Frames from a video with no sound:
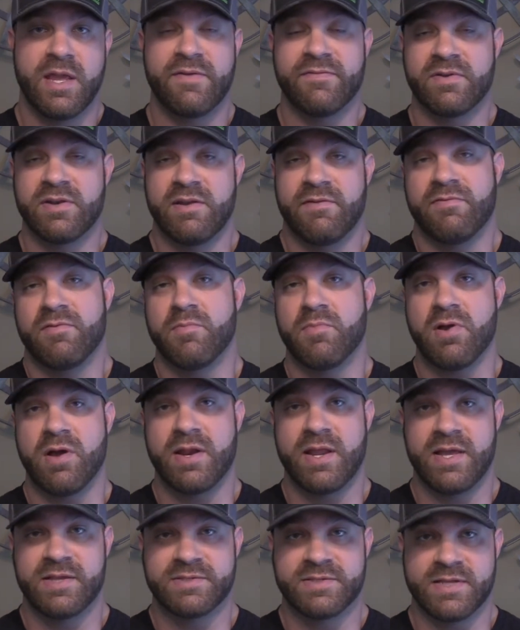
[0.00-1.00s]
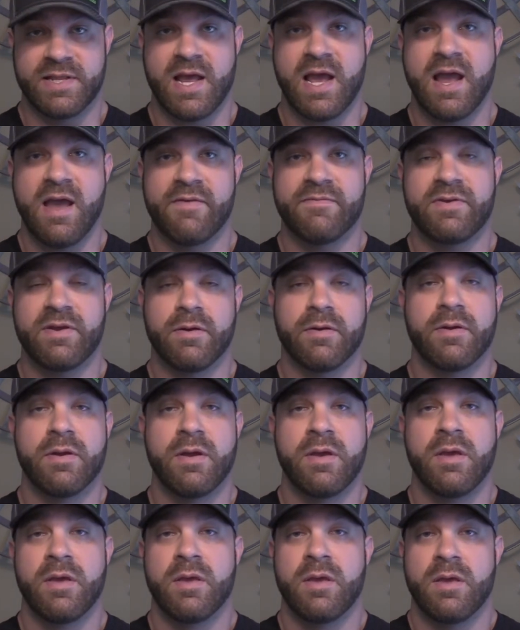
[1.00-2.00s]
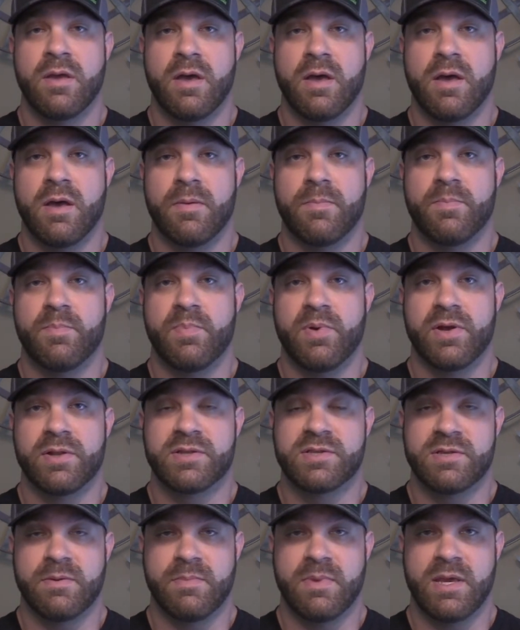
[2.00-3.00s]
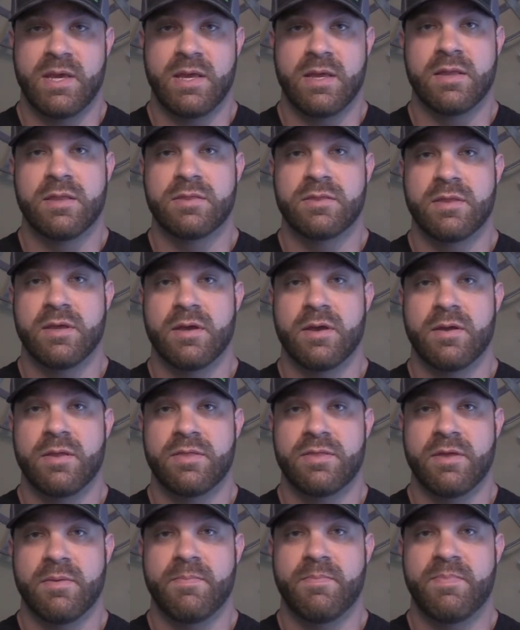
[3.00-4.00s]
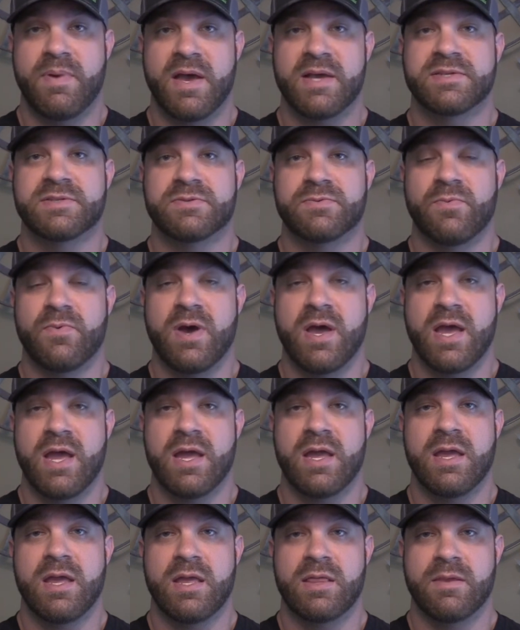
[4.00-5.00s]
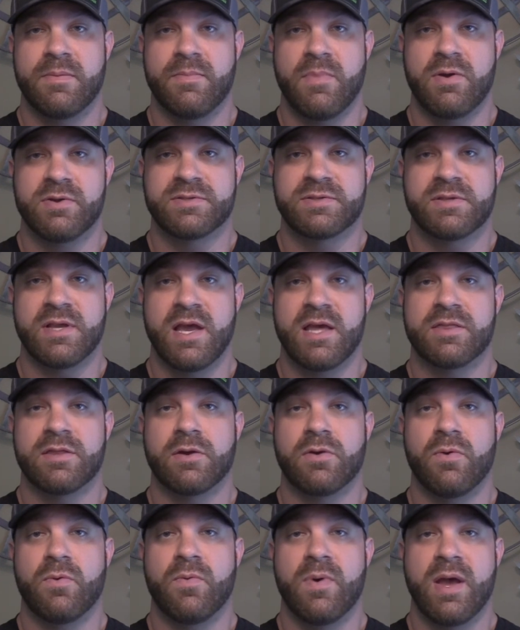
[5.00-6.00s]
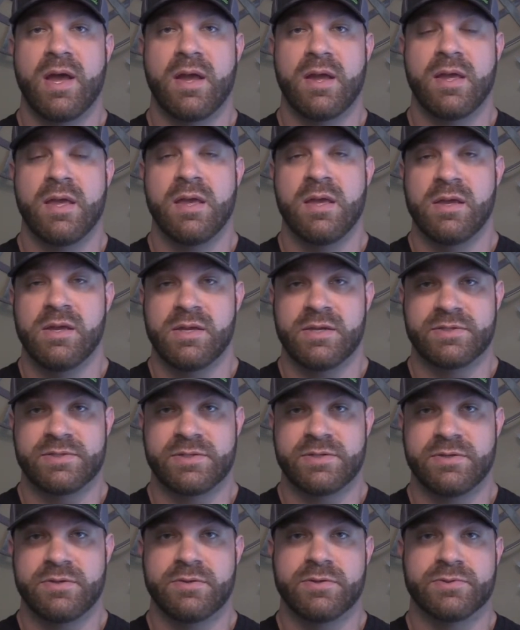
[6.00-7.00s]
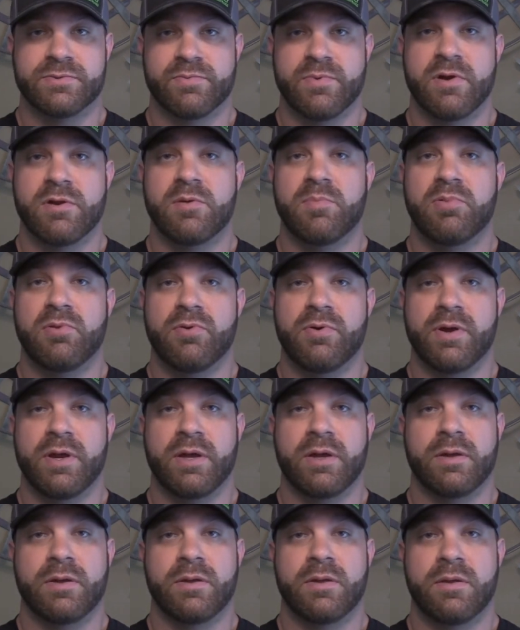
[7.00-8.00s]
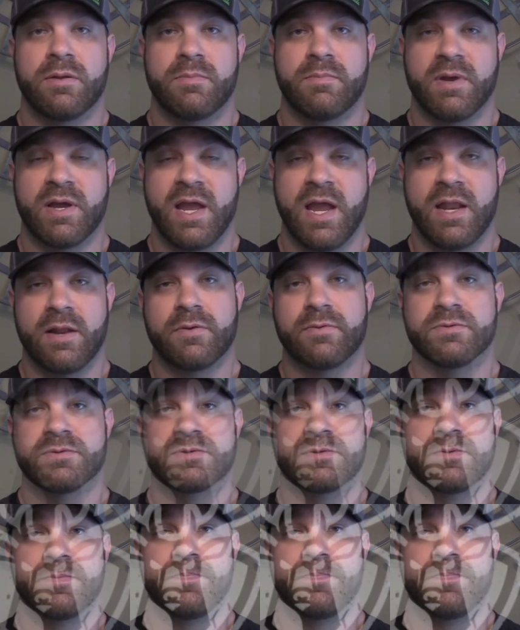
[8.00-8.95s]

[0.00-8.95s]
even different broadheads than I have here. But to me, the best way and the most ethical way is to use rear deploying mechanicals.